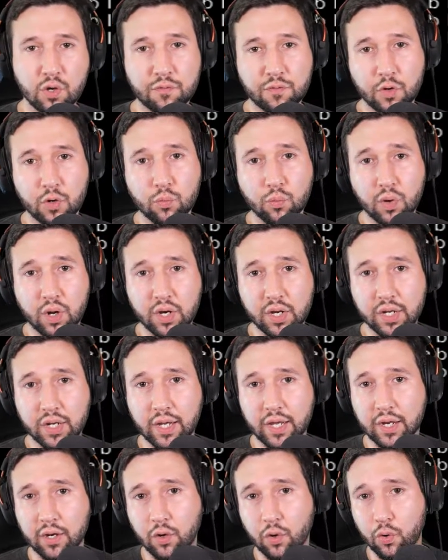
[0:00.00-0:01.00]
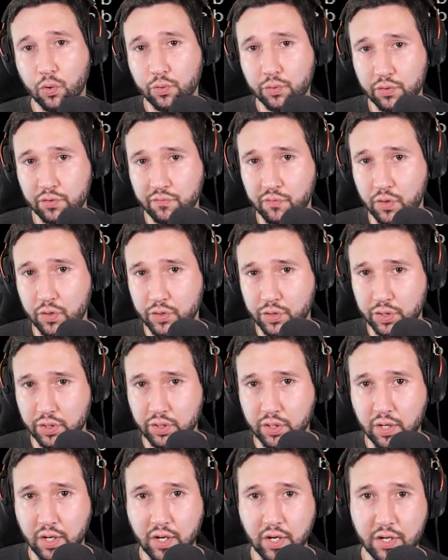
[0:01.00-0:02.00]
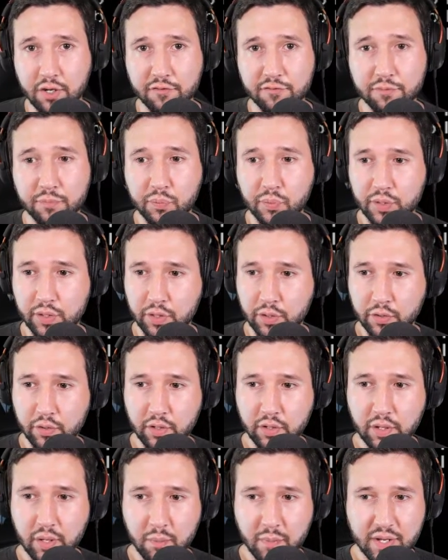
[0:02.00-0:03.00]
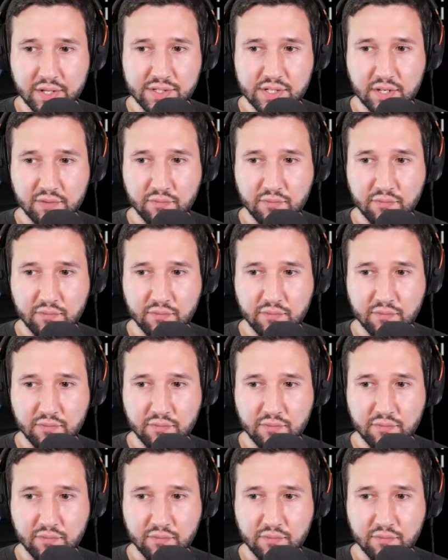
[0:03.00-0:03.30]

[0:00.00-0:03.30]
if you're running an older version of Preloader, it might say